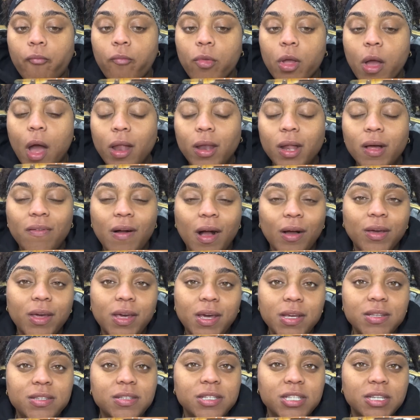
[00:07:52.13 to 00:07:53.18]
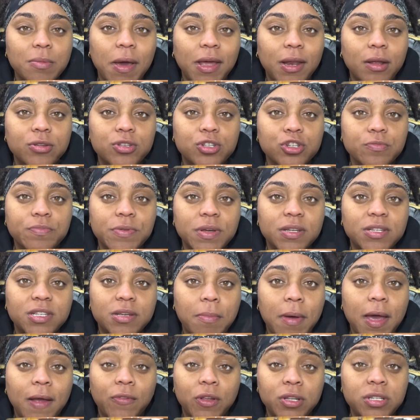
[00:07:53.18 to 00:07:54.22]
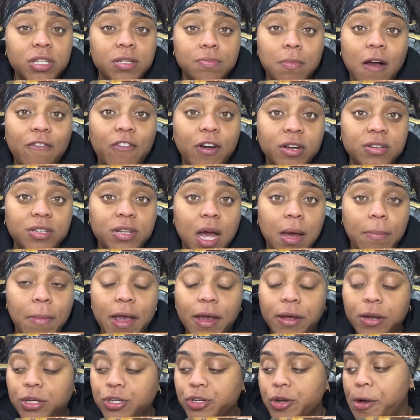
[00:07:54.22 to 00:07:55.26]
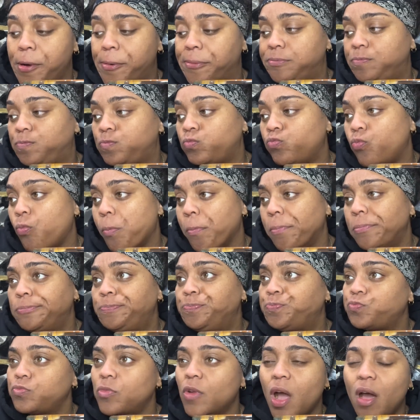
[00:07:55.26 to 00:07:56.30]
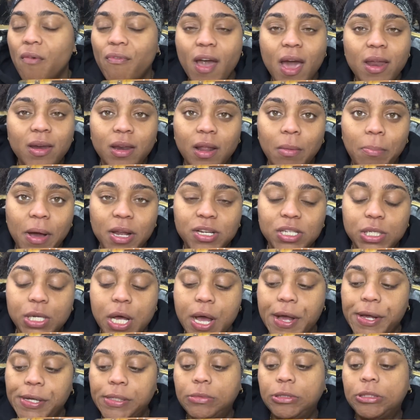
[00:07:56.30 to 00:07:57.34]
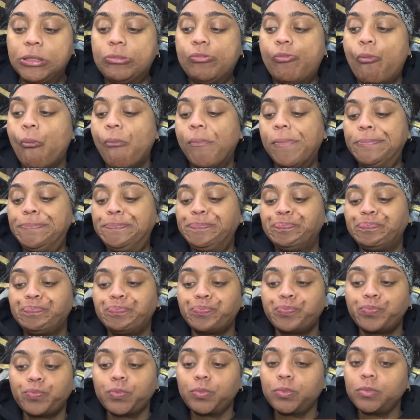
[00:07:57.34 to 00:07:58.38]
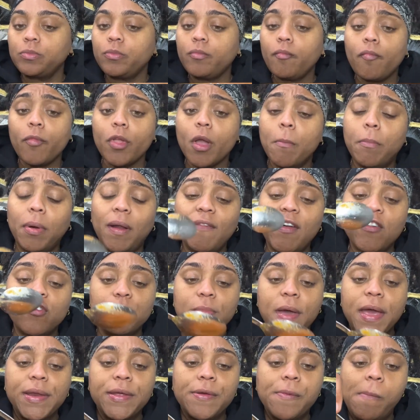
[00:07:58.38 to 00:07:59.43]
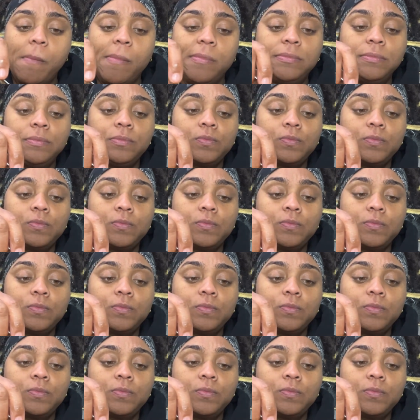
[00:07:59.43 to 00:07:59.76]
I love how easy tomato soup is to make. This is my first time making it, y'all. I've had it a bunch of times, but I've never made it.